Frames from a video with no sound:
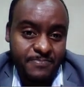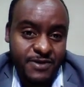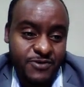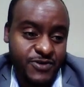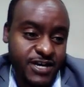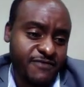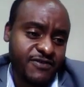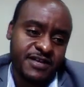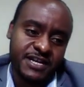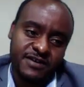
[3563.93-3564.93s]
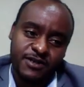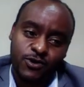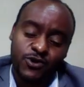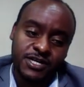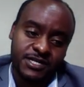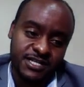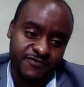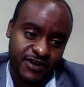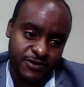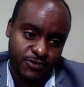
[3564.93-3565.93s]
You see, even the code is
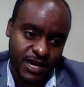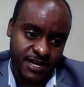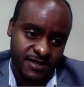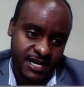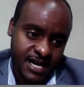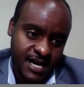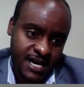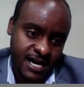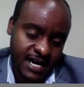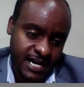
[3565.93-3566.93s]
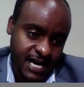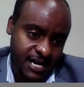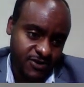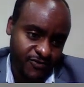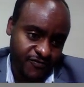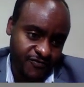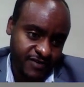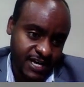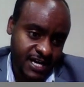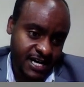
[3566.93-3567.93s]
different. This one is a kind of
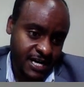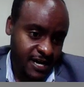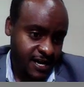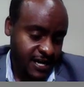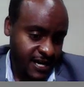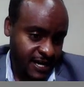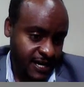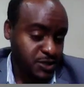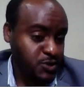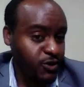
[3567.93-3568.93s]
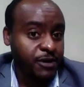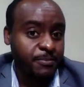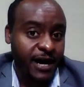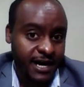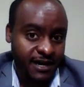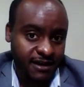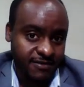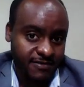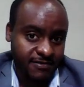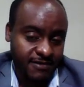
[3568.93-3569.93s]
square
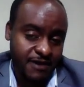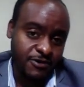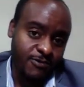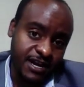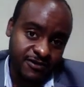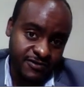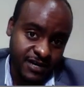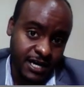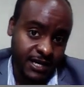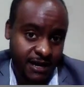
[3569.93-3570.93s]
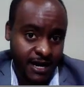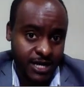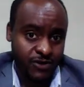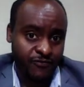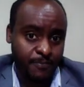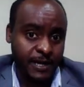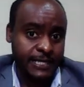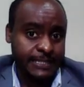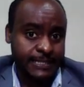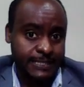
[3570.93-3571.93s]
bracket. The other one is a kind of
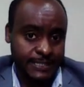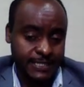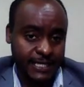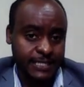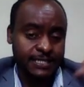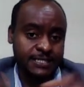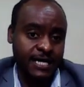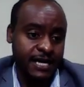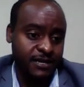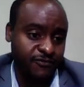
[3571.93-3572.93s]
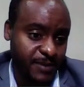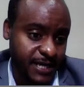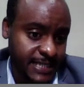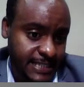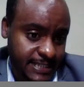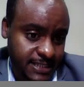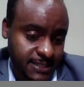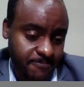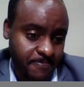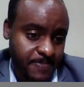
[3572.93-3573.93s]
parenthesis, right? It's kind of
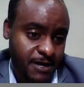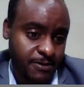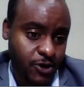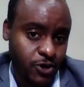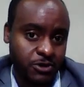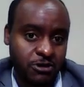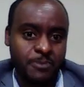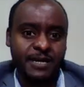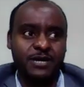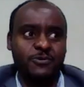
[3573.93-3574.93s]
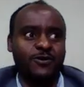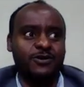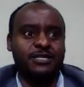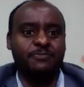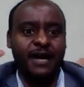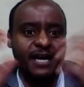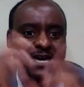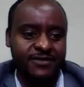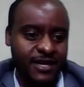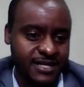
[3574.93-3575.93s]
parenthesis. or commonly we call it
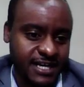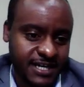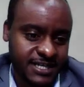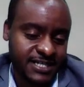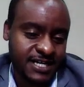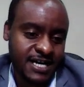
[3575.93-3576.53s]
bracket, that things.